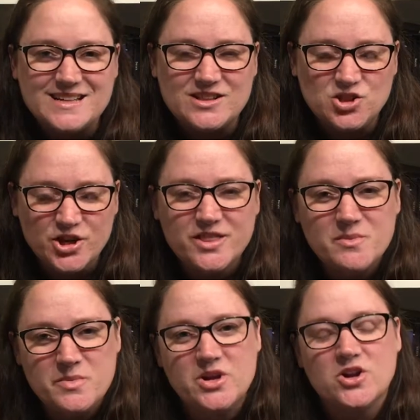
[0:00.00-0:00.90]
look in the
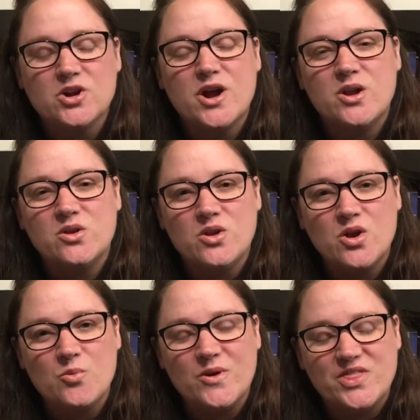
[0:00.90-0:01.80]
mirror and
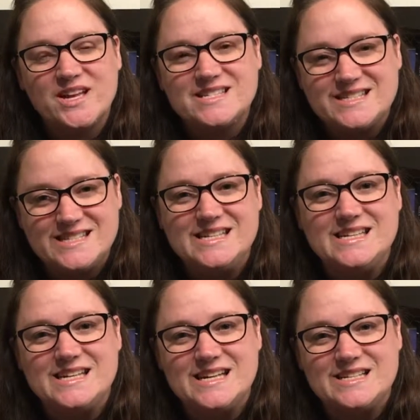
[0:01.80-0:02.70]
what they see